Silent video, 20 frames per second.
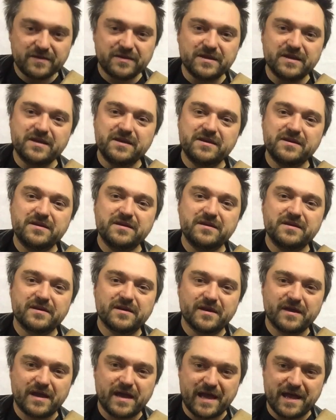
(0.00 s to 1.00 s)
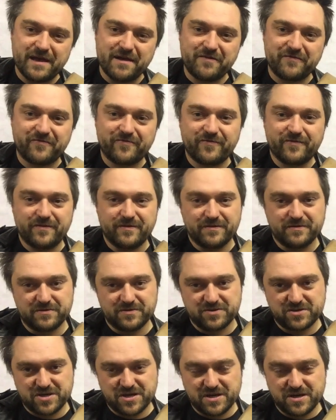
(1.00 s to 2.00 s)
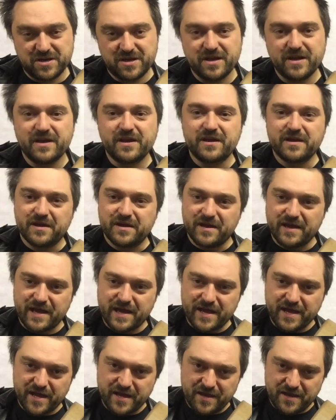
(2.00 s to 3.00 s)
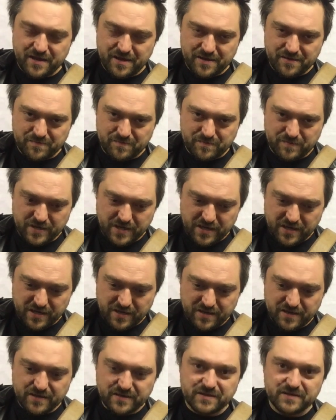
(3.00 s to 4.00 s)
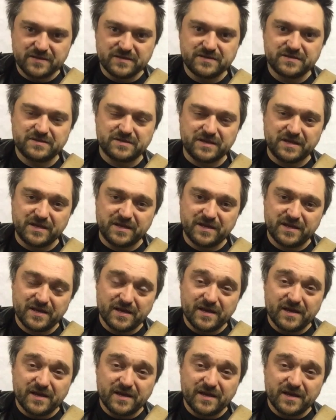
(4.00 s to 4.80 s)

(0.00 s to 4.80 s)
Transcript: E, F, G, A, B, C.